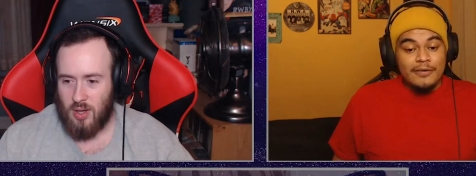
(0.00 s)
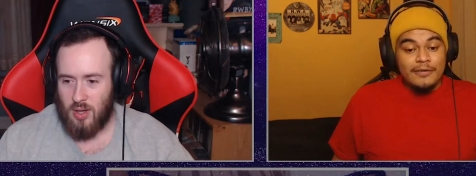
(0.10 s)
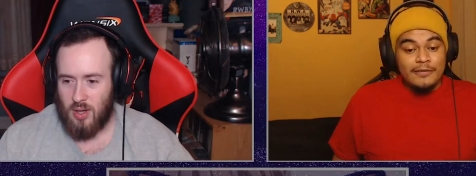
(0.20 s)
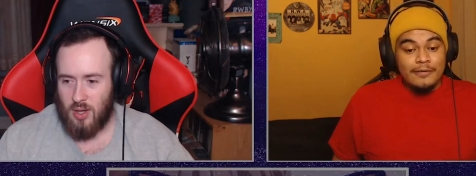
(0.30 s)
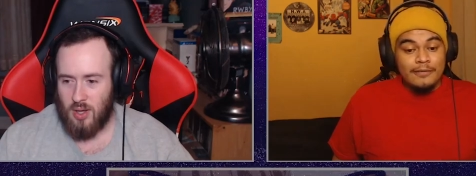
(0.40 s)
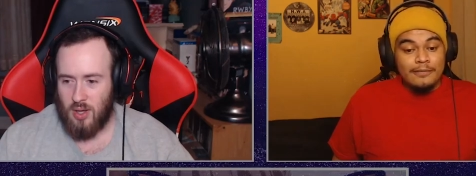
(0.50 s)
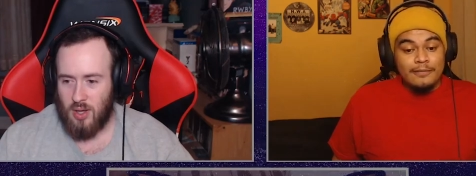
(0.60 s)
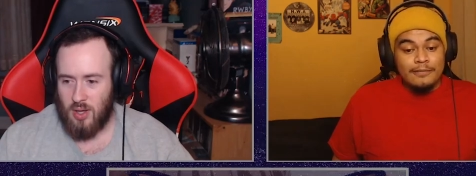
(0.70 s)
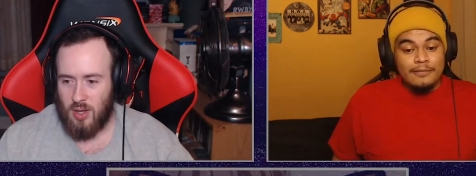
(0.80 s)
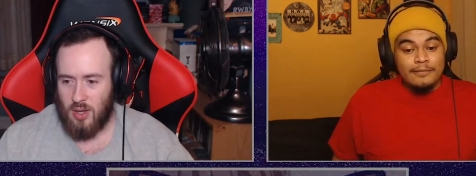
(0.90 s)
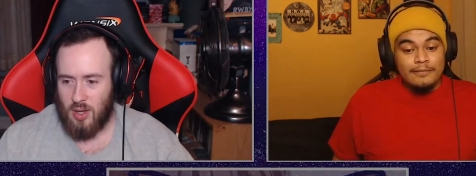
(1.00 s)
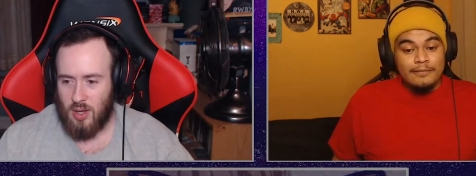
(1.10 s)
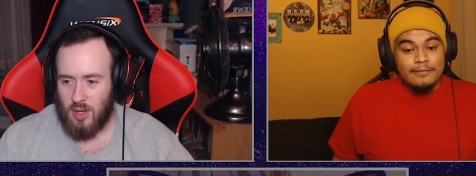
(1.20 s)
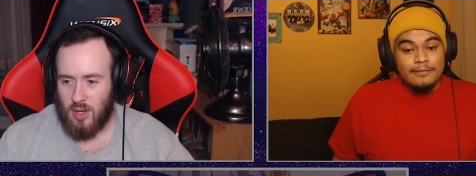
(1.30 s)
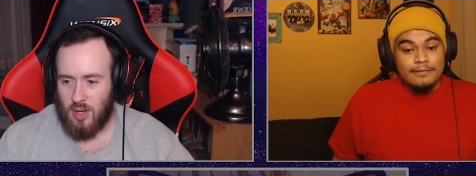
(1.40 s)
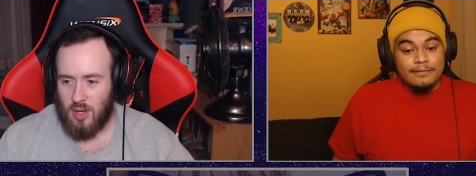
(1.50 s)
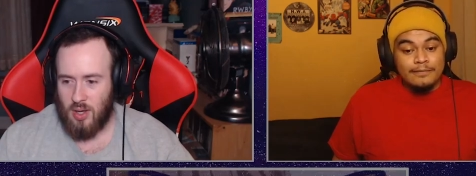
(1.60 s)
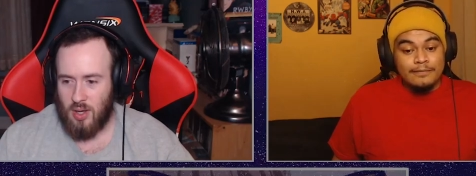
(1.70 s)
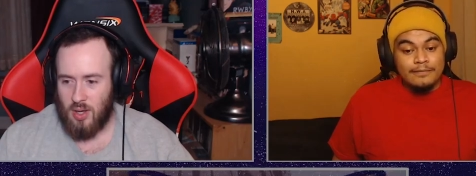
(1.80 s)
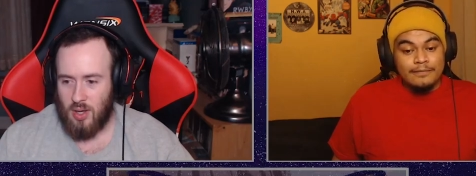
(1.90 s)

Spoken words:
Nothing is said.